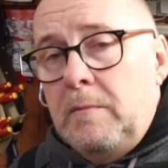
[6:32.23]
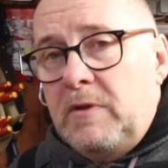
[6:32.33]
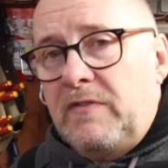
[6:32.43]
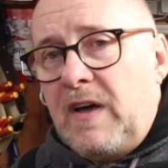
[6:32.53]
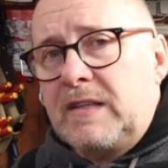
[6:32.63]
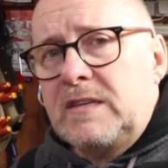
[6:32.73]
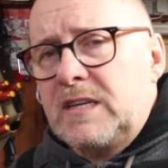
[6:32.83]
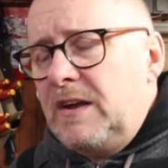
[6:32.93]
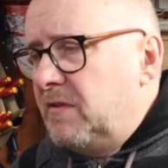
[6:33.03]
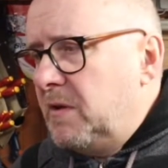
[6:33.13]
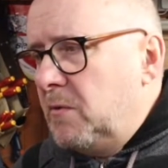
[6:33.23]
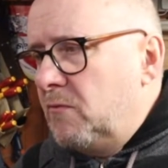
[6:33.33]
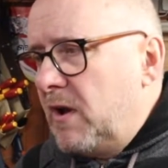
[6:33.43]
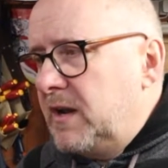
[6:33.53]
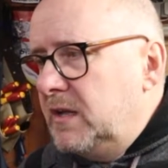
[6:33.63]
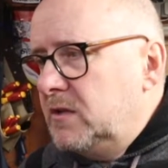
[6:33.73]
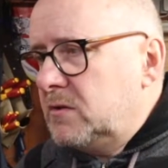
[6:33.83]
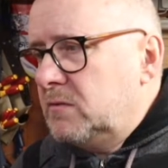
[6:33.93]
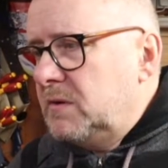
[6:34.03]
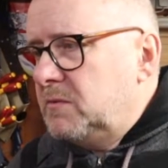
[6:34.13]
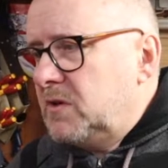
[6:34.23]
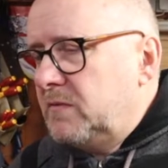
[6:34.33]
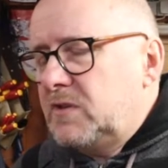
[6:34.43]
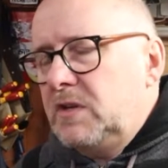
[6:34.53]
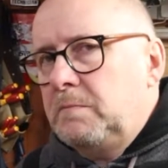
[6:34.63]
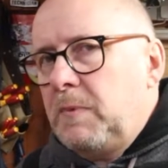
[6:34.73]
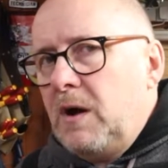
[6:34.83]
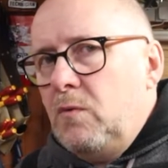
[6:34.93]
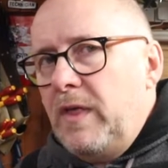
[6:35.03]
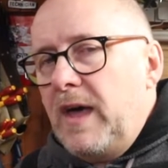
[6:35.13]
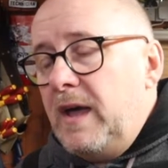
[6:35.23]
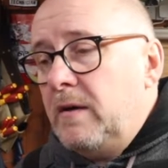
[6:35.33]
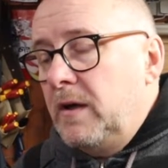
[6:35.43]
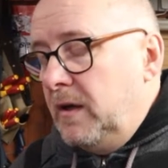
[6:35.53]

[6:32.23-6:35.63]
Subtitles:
but the fans and everything were running, so there was obviously power there.